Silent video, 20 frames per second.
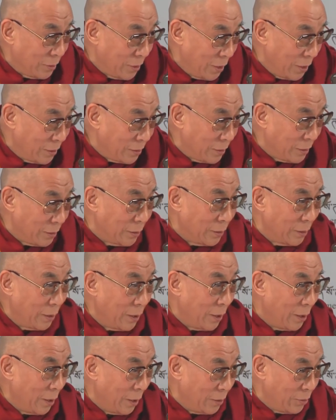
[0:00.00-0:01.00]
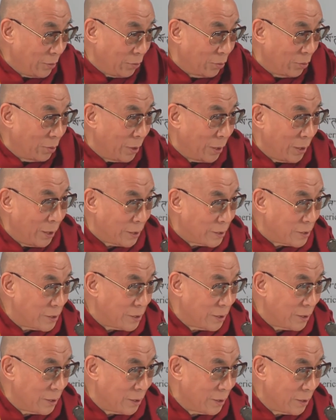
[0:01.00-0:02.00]
at your
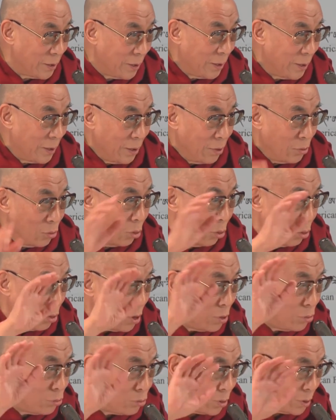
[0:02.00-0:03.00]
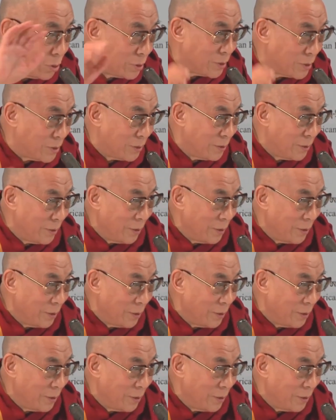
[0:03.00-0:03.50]
age, no interest